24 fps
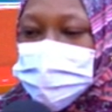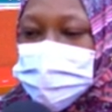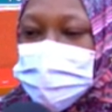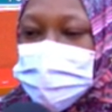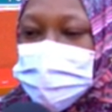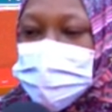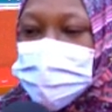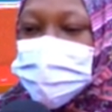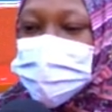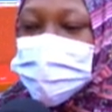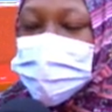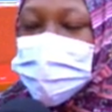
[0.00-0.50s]

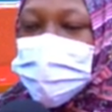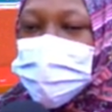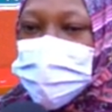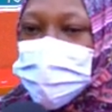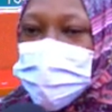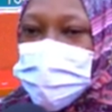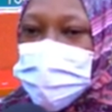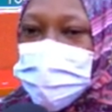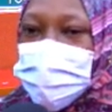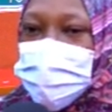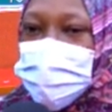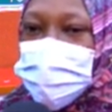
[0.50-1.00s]
Yes, I
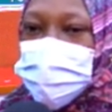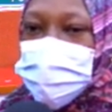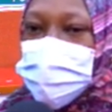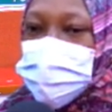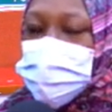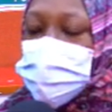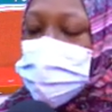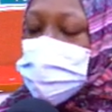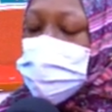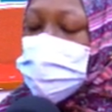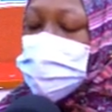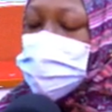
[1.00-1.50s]
call back
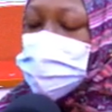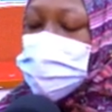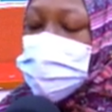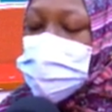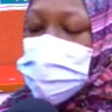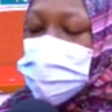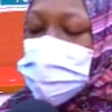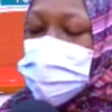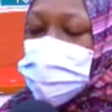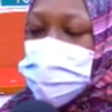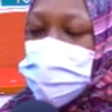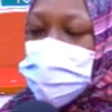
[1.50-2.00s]
was all who
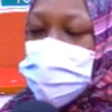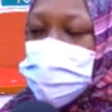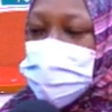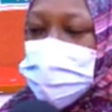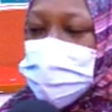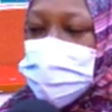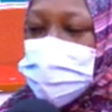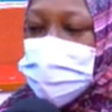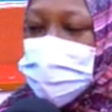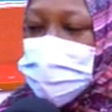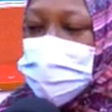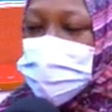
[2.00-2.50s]
sends you
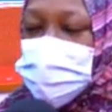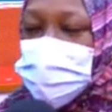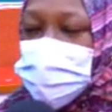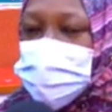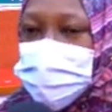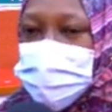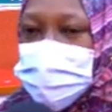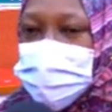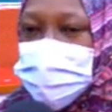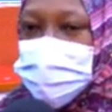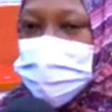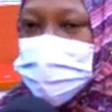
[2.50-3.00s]
a charming
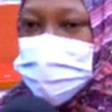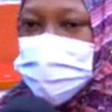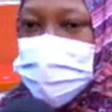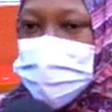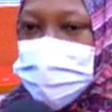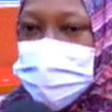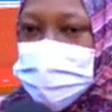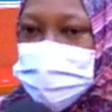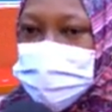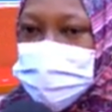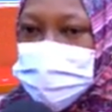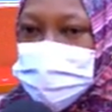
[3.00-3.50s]
wish here.
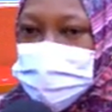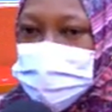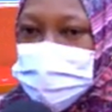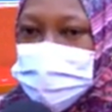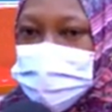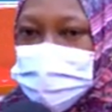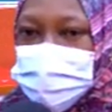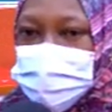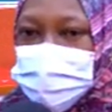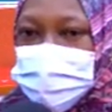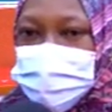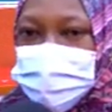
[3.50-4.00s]

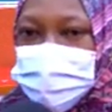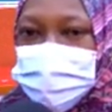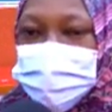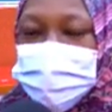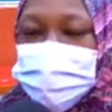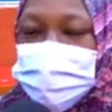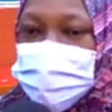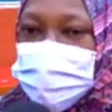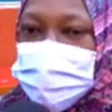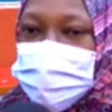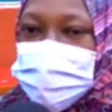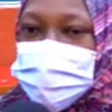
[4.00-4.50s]

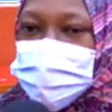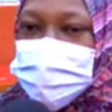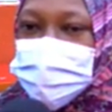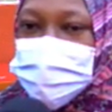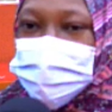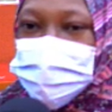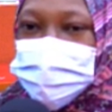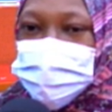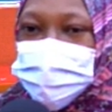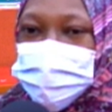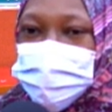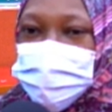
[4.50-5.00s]
Nine,
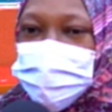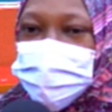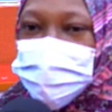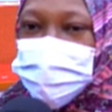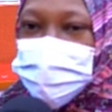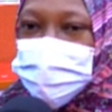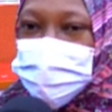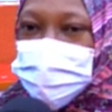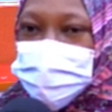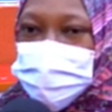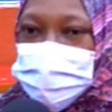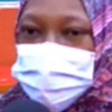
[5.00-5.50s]
Jimmy
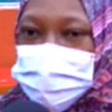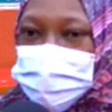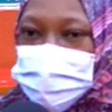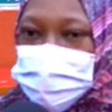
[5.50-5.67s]
Frim.